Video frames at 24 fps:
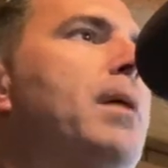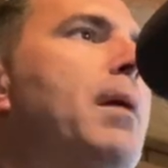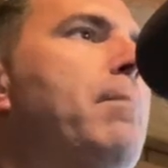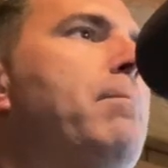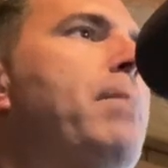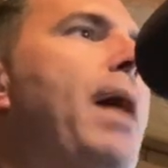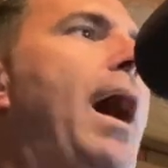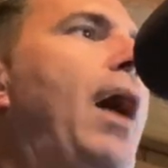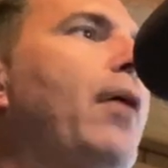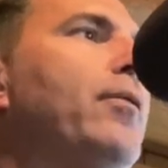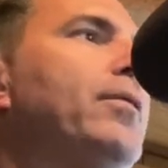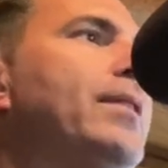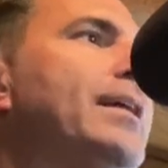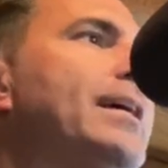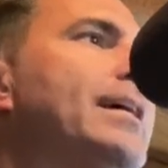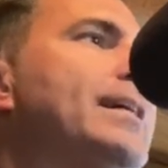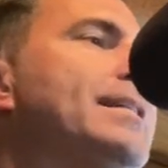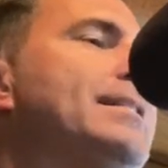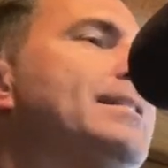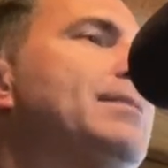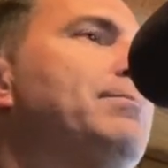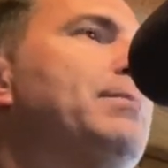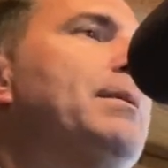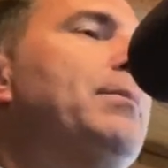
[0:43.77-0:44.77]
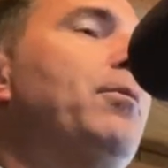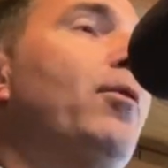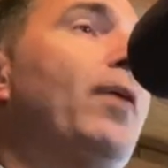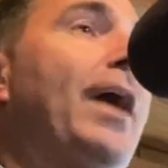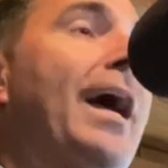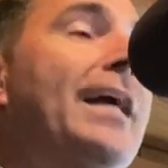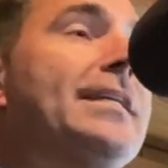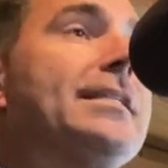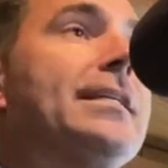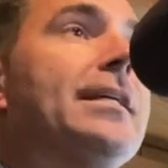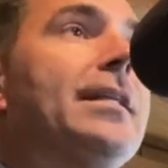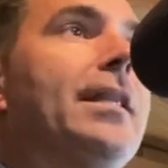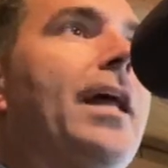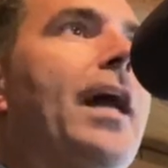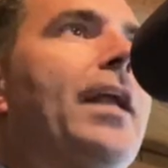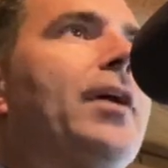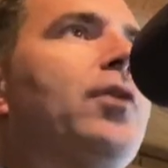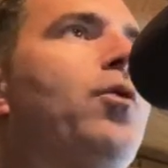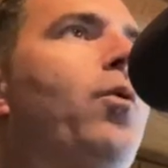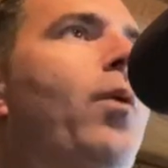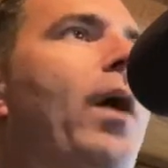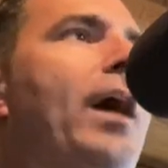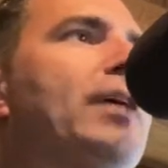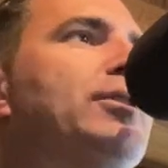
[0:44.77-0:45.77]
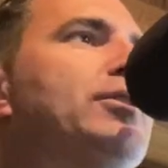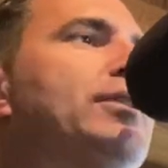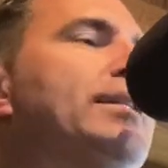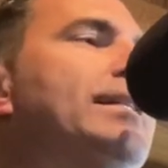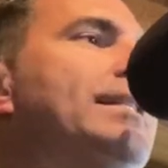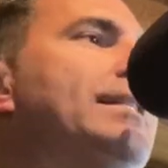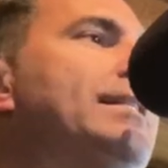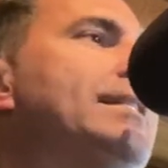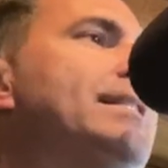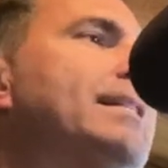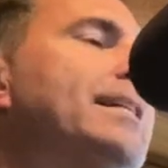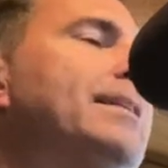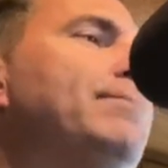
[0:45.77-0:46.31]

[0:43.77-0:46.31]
about this, and people are asking a lot of questions.